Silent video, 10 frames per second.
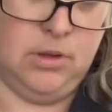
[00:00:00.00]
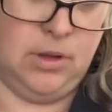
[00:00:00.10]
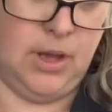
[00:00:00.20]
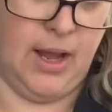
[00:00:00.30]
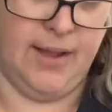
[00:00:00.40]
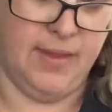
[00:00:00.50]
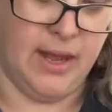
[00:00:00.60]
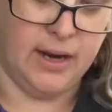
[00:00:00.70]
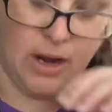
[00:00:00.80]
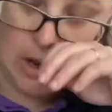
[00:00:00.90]
And
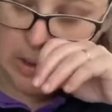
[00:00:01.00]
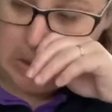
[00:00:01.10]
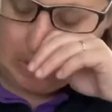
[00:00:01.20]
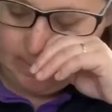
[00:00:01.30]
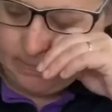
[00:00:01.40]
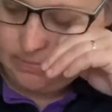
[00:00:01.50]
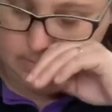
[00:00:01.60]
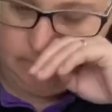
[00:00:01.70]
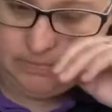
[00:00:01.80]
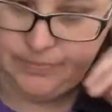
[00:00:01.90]
then
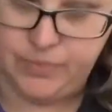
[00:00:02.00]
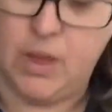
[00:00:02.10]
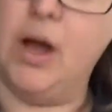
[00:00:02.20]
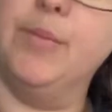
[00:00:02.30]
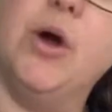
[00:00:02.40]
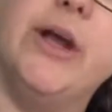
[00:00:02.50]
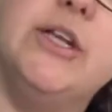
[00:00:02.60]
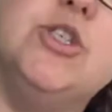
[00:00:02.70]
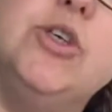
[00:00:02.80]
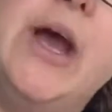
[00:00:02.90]
I'm
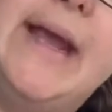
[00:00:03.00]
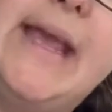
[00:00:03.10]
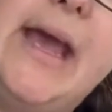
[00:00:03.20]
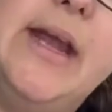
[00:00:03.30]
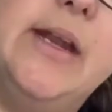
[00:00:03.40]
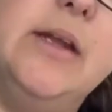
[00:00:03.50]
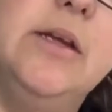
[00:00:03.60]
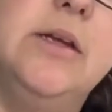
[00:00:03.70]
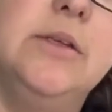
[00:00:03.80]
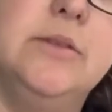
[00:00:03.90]
going to, again,
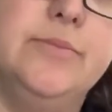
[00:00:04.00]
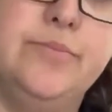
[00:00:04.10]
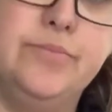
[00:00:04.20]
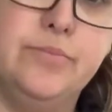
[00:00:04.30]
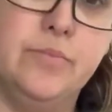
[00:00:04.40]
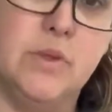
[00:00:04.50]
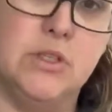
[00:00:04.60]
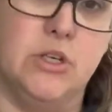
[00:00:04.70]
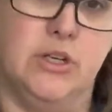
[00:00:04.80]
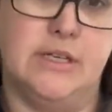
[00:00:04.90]

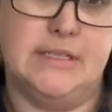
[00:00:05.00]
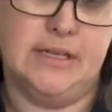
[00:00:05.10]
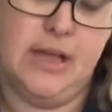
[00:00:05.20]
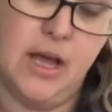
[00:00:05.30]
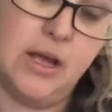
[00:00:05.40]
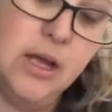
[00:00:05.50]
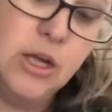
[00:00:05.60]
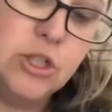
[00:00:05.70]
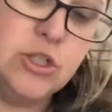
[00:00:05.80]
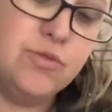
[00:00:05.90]
so you can see that,
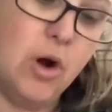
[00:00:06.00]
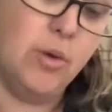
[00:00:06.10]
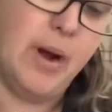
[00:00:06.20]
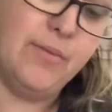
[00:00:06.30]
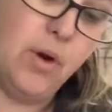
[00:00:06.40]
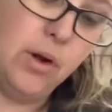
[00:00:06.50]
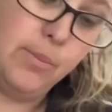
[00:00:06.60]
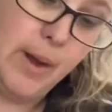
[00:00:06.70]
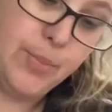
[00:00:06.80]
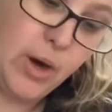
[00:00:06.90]
just roll
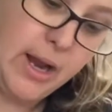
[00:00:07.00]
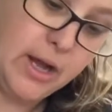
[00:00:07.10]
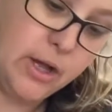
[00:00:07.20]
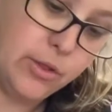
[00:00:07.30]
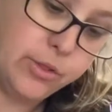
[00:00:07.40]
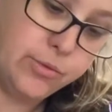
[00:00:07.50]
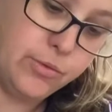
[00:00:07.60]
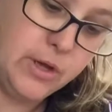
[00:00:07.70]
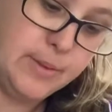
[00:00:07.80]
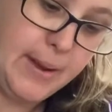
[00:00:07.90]
my brayer
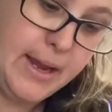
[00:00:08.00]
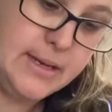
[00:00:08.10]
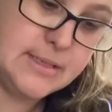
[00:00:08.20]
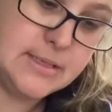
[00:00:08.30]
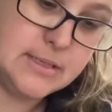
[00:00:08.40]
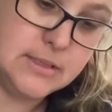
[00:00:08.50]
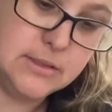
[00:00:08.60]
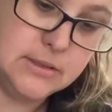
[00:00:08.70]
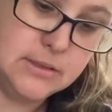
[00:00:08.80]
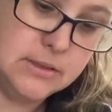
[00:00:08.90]
through the paint
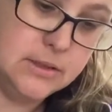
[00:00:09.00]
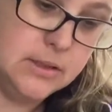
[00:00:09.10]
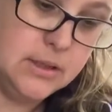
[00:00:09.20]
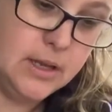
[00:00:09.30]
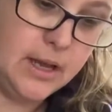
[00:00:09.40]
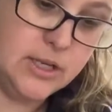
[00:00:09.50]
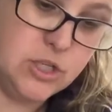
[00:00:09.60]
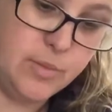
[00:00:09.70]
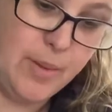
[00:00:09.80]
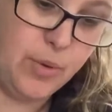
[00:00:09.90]

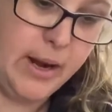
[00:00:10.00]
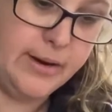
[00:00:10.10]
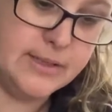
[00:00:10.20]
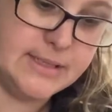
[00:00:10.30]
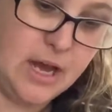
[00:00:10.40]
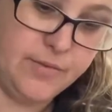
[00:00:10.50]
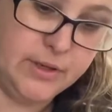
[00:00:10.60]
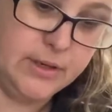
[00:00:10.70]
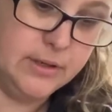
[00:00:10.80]
until my brayer is covered.